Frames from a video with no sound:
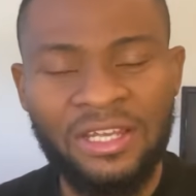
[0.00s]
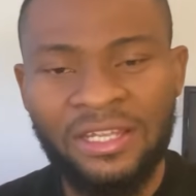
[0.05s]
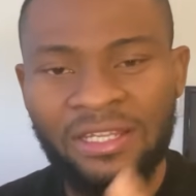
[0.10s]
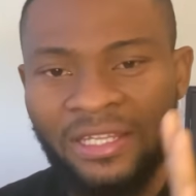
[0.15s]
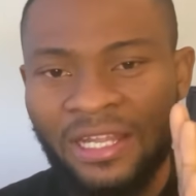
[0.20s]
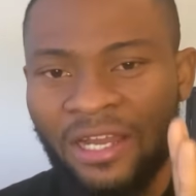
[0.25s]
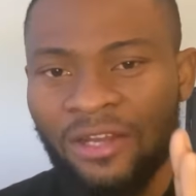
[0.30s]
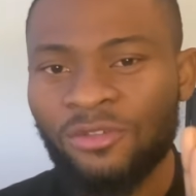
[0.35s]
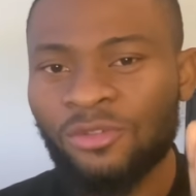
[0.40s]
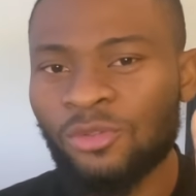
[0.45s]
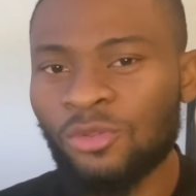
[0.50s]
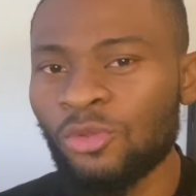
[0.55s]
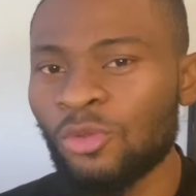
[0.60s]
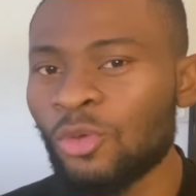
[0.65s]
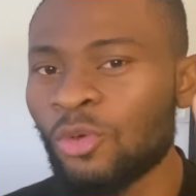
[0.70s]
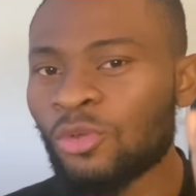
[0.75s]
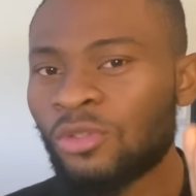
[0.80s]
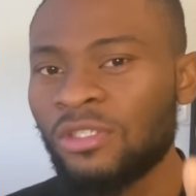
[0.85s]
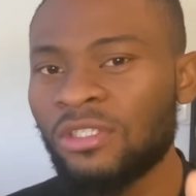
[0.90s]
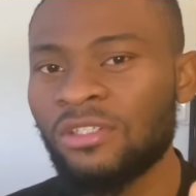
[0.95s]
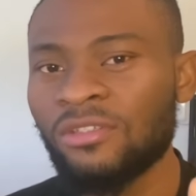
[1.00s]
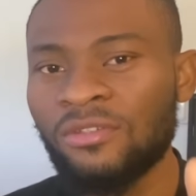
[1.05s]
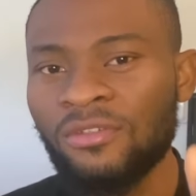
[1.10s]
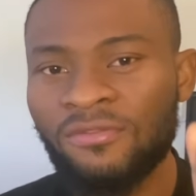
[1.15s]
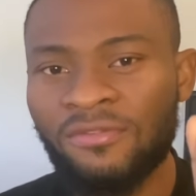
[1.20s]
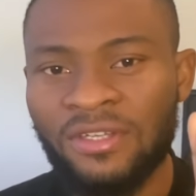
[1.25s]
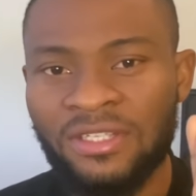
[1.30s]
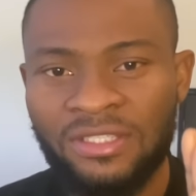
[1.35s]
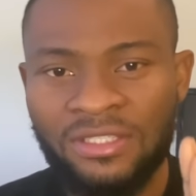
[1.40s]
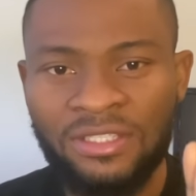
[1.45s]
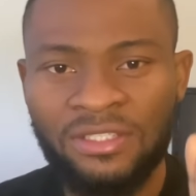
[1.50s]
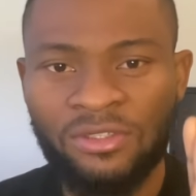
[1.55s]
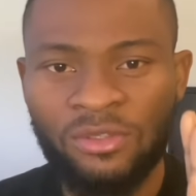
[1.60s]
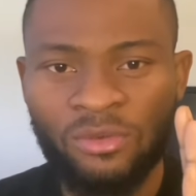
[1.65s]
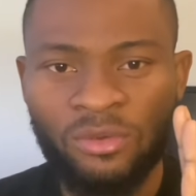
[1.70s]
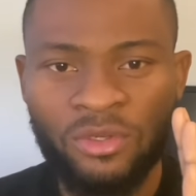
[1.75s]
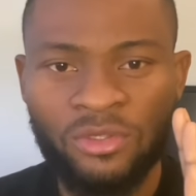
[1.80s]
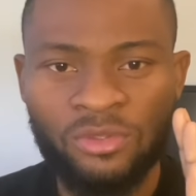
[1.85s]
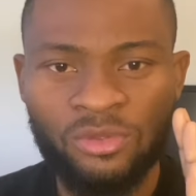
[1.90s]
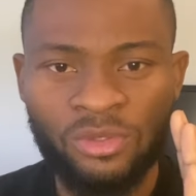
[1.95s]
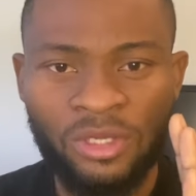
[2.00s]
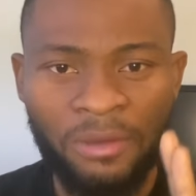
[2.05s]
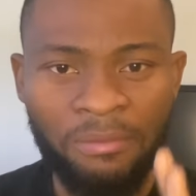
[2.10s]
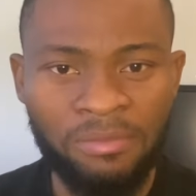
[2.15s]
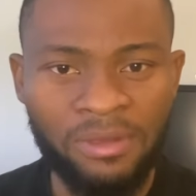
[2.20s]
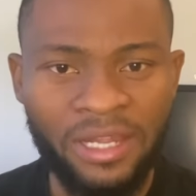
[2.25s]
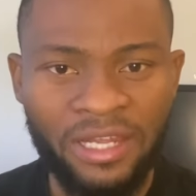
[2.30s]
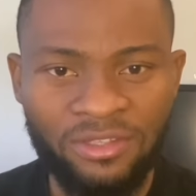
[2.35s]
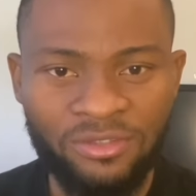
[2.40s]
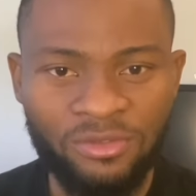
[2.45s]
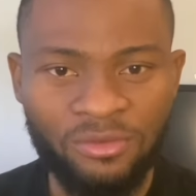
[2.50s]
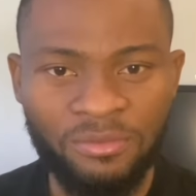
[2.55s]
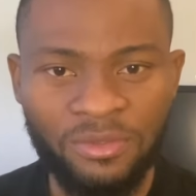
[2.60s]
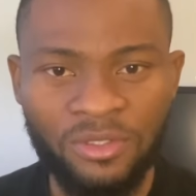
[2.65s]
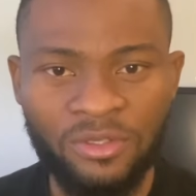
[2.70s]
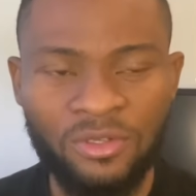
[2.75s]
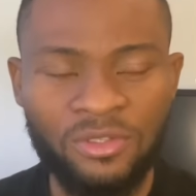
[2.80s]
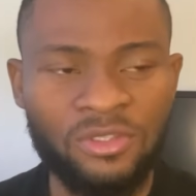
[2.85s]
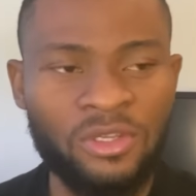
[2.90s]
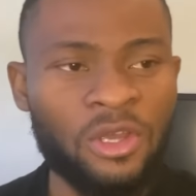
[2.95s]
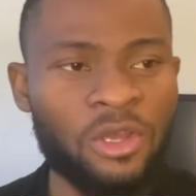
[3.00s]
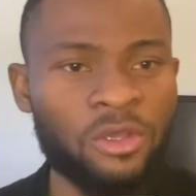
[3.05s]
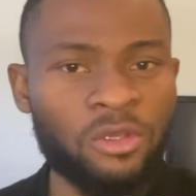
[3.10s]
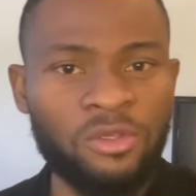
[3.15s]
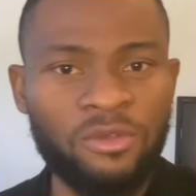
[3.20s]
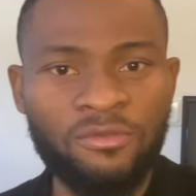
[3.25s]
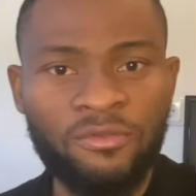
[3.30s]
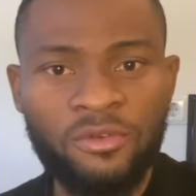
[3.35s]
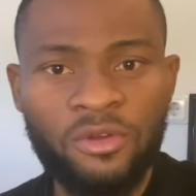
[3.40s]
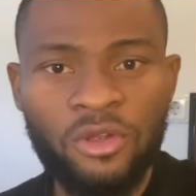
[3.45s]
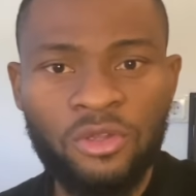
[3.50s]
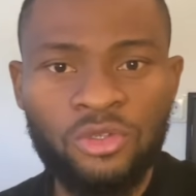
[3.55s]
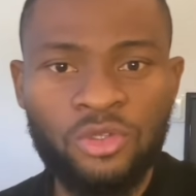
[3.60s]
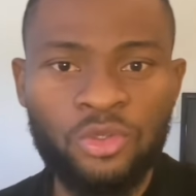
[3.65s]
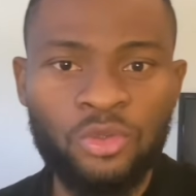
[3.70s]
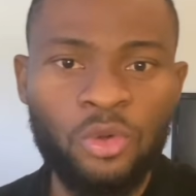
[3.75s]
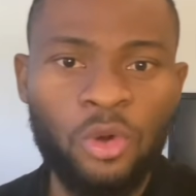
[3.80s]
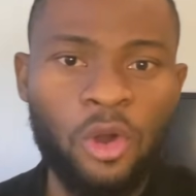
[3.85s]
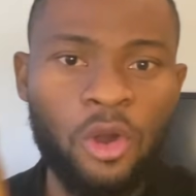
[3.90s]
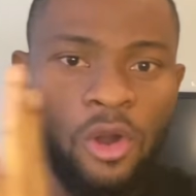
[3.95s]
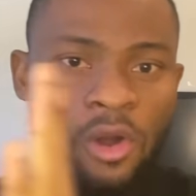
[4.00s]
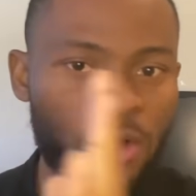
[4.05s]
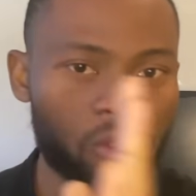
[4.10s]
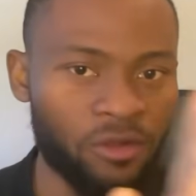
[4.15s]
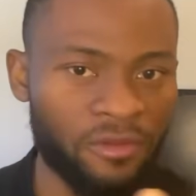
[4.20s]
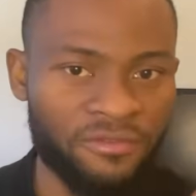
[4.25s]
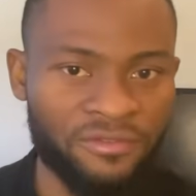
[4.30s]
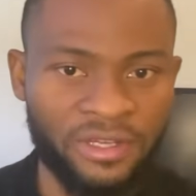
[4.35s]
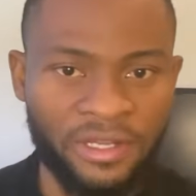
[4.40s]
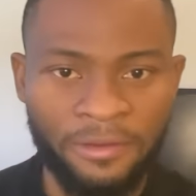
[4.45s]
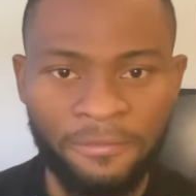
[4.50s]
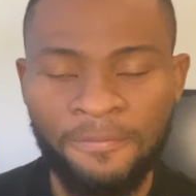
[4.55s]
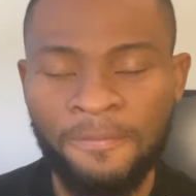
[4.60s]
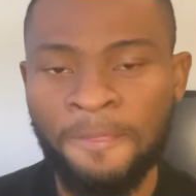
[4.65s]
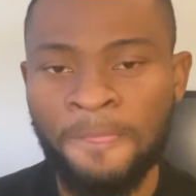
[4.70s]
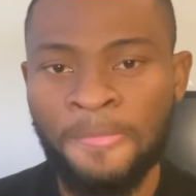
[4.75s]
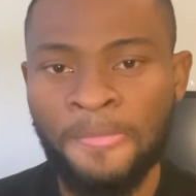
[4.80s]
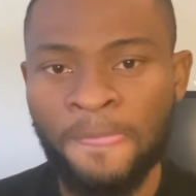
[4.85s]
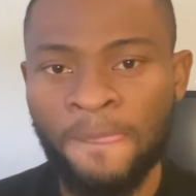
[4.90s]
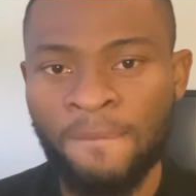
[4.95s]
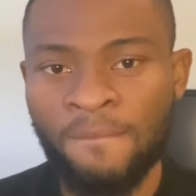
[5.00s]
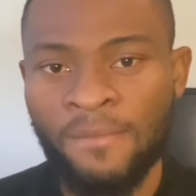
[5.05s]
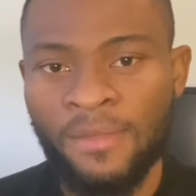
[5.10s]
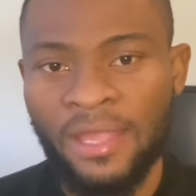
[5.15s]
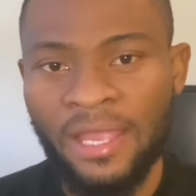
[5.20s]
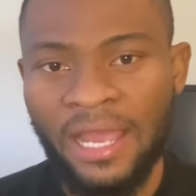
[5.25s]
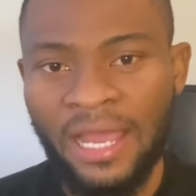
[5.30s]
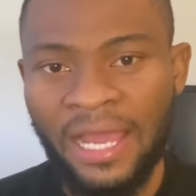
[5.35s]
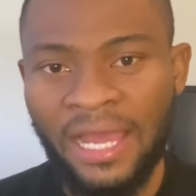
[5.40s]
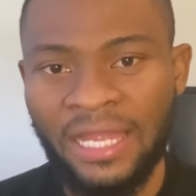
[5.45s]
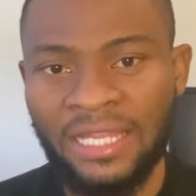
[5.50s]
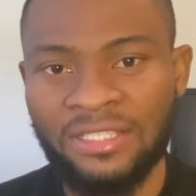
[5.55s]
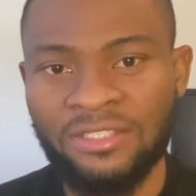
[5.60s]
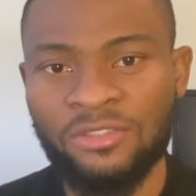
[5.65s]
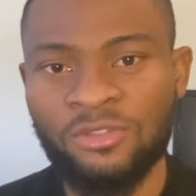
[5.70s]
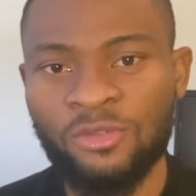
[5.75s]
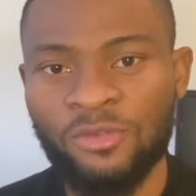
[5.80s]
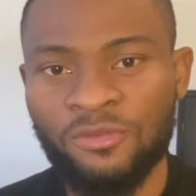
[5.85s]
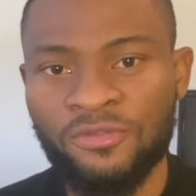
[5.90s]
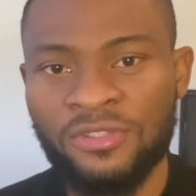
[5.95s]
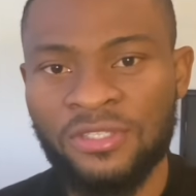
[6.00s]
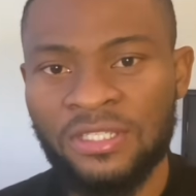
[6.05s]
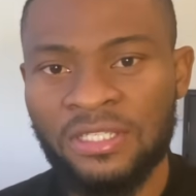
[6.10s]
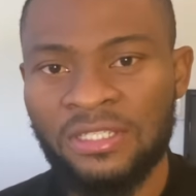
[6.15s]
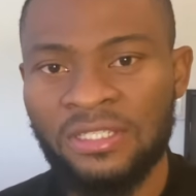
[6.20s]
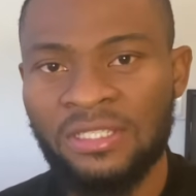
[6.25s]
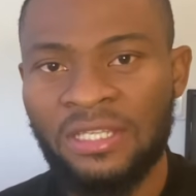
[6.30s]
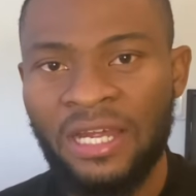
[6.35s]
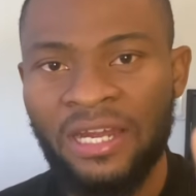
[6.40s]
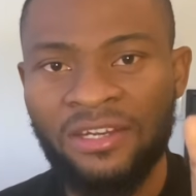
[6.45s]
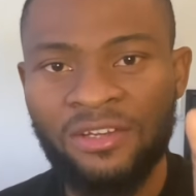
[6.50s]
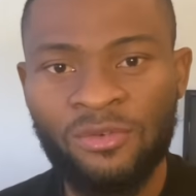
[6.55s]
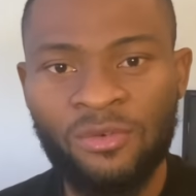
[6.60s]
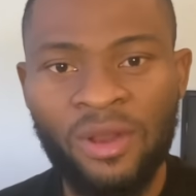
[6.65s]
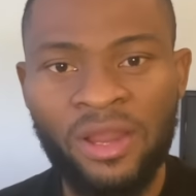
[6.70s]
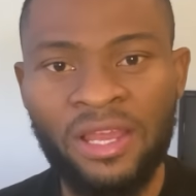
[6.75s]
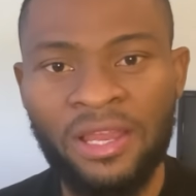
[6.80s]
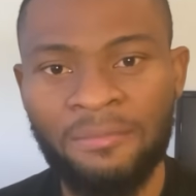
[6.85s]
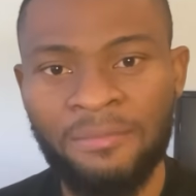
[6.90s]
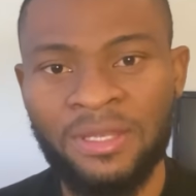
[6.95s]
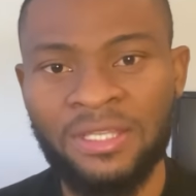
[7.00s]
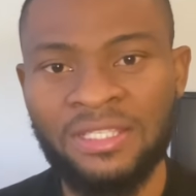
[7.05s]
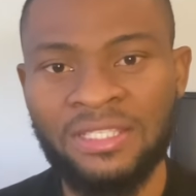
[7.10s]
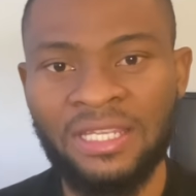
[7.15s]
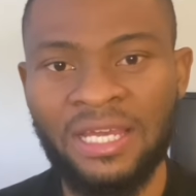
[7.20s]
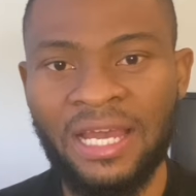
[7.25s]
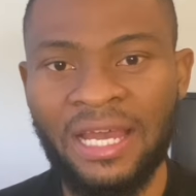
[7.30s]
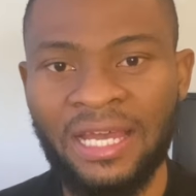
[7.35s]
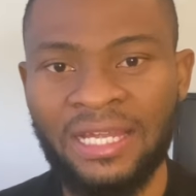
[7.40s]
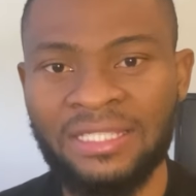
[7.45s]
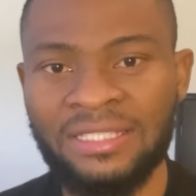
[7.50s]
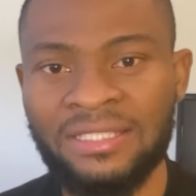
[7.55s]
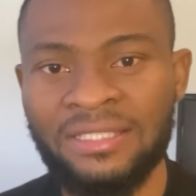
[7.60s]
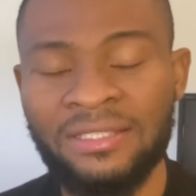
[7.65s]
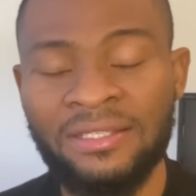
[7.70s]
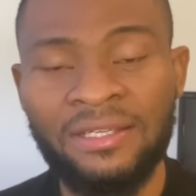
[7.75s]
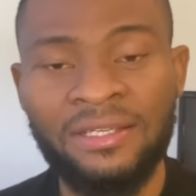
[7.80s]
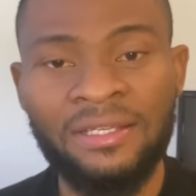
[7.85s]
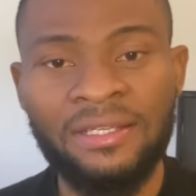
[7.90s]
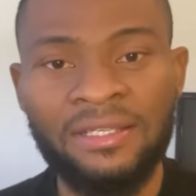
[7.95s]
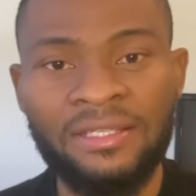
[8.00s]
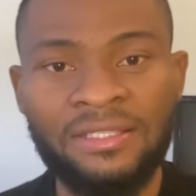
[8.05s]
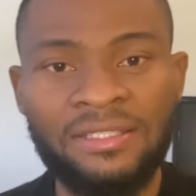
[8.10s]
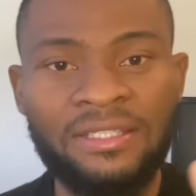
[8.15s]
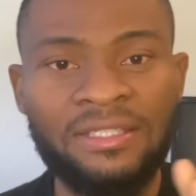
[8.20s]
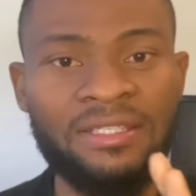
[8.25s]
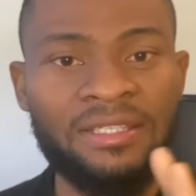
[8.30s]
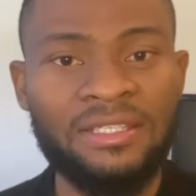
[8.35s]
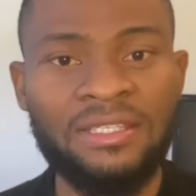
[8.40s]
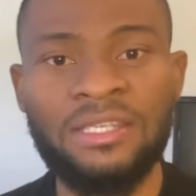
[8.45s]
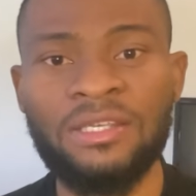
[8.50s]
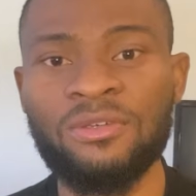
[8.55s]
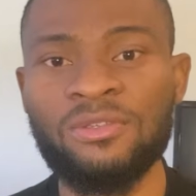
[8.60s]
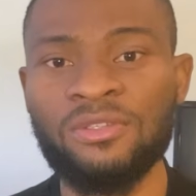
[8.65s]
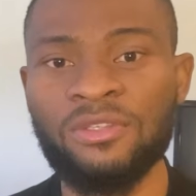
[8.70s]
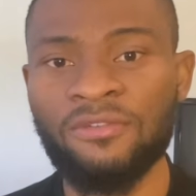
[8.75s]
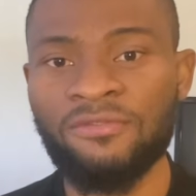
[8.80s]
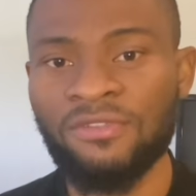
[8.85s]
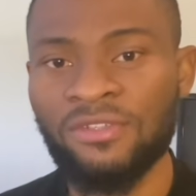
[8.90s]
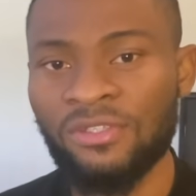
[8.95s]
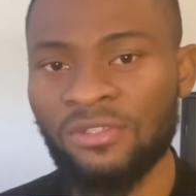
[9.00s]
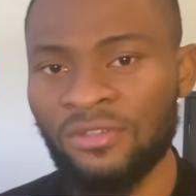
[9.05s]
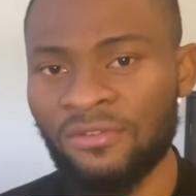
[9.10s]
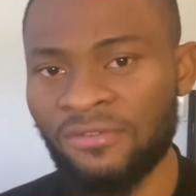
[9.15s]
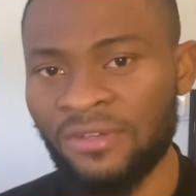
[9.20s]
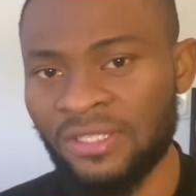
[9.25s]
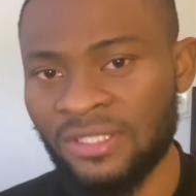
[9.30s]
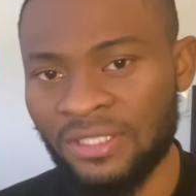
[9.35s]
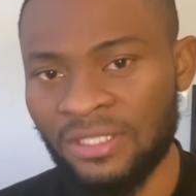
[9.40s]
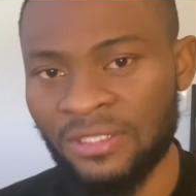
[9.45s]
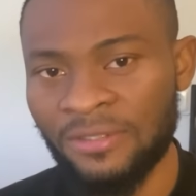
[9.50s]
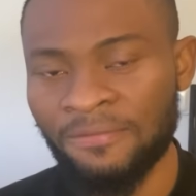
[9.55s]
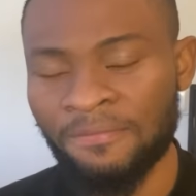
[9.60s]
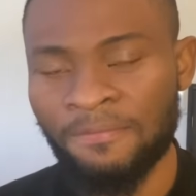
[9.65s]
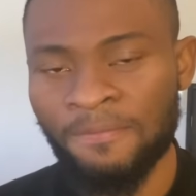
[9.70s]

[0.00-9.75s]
Now you know the university you want to apply to, because you've gone through all of them and you've seen their requirements and the details of the university.